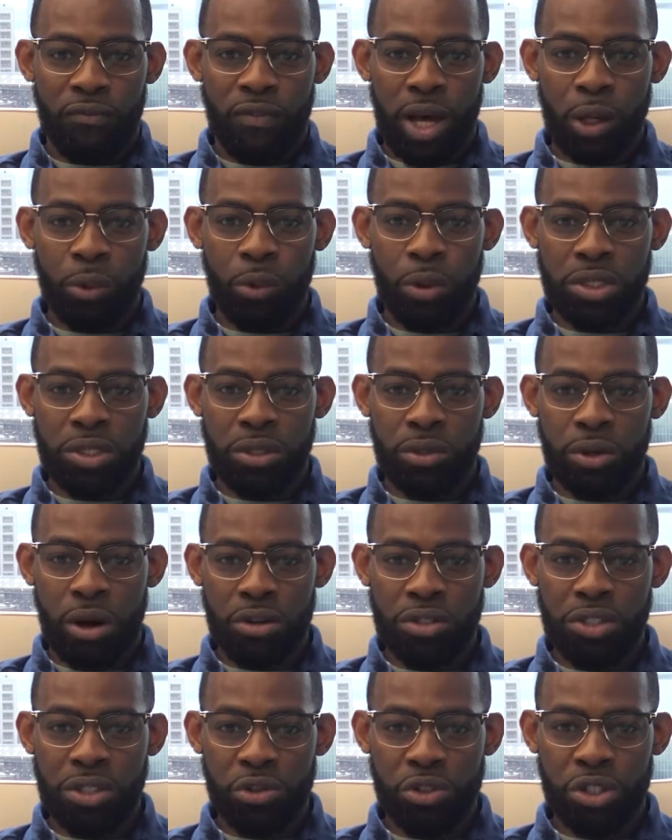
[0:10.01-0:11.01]
Follow us on all
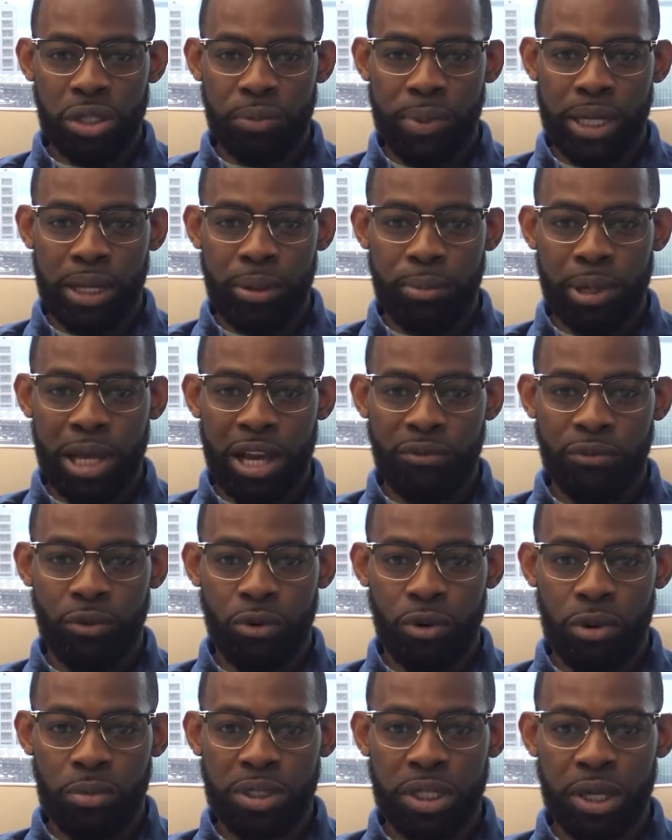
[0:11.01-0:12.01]
social media
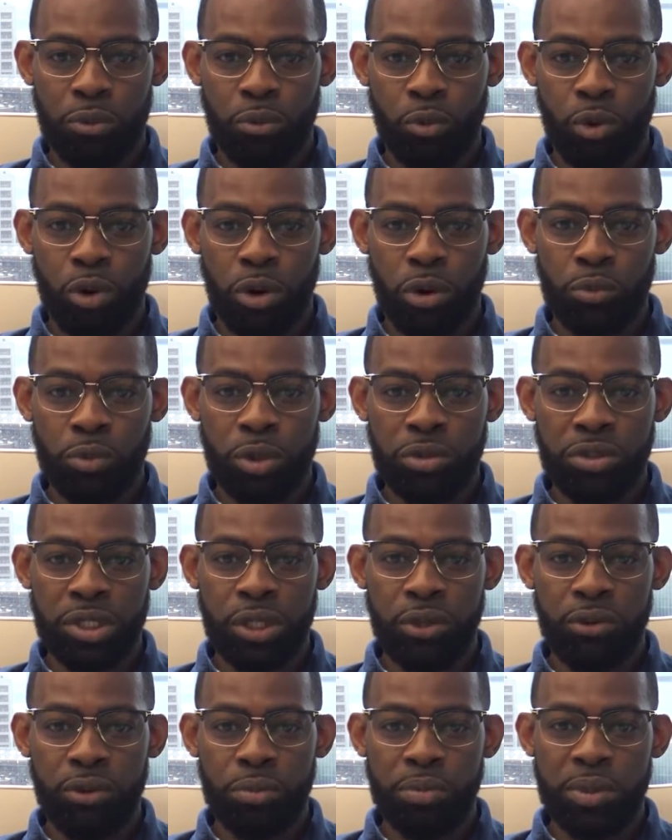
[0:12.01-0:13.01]
platforms at Royal Realty
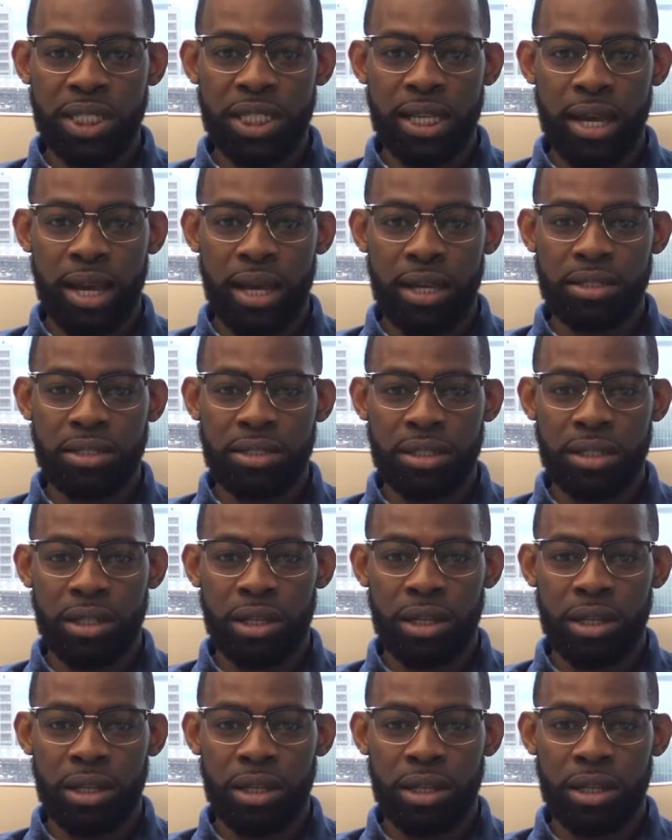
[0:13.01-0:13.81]
Group TX.